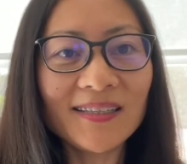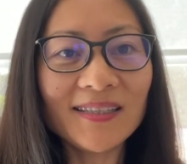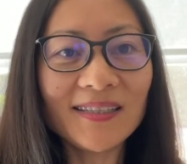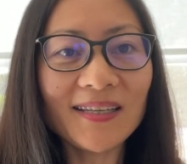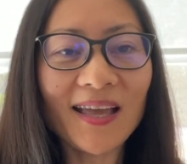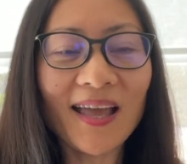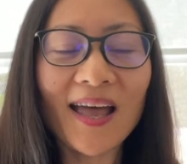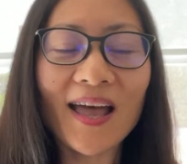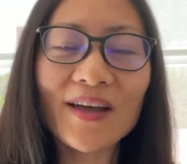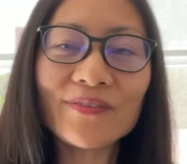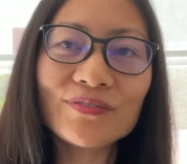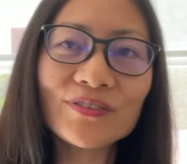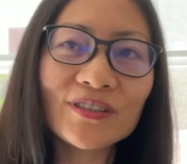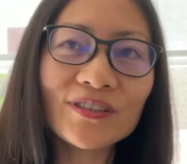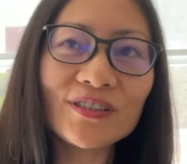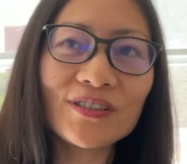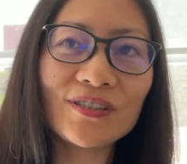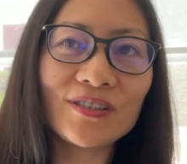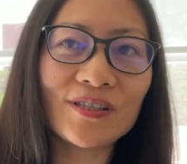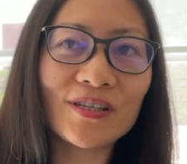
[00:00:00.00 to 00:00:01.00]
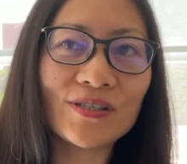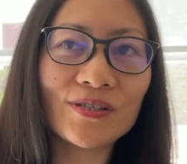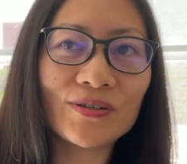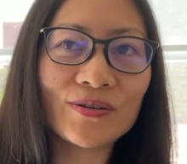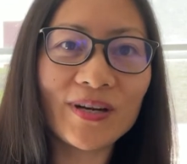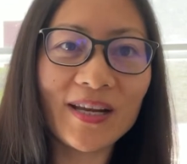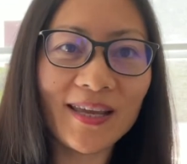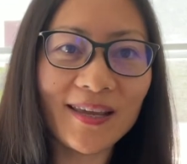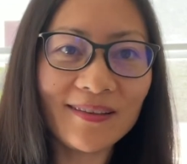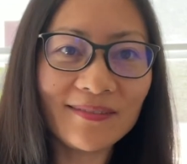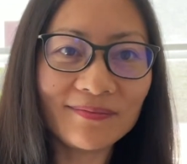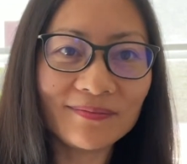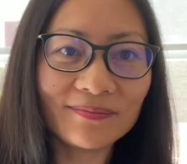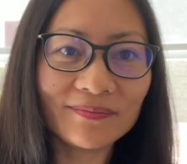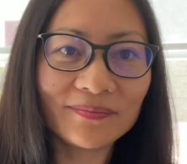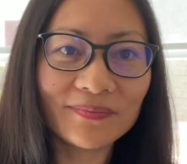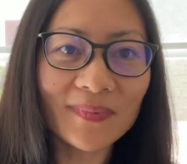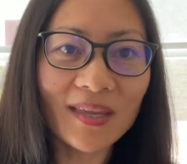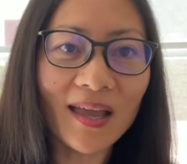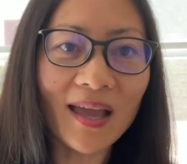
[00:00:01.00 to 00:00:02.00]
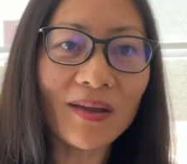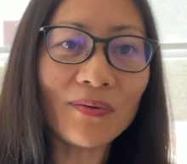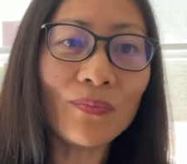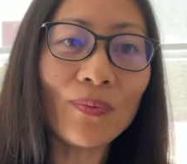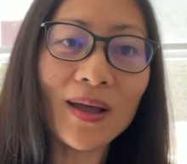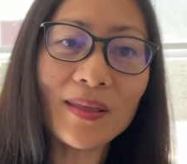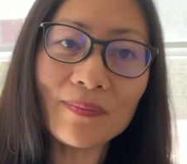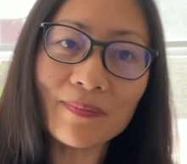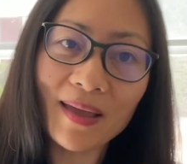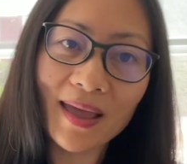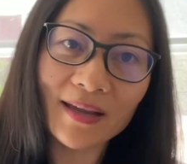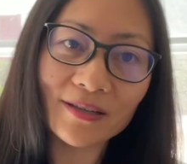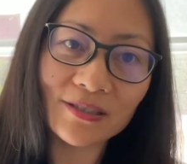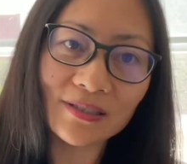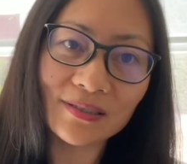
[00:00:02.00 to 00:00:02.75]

After the surgery, I went back to